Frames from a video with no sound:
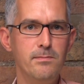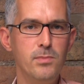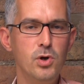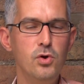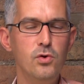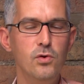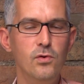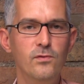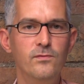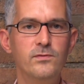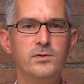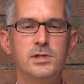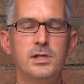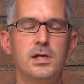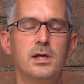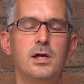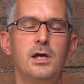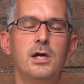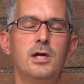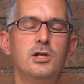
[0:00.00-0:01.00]
moved
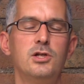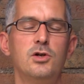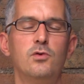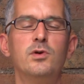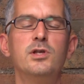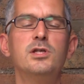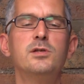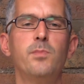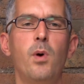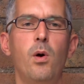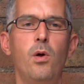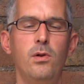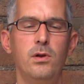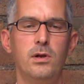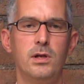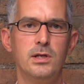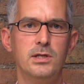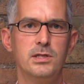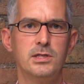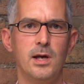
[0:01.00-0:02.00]
to
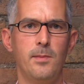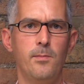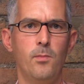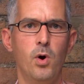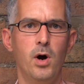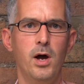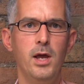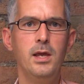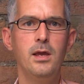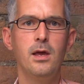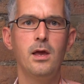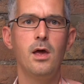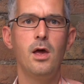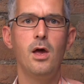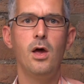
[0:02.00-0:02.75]
respond in some way,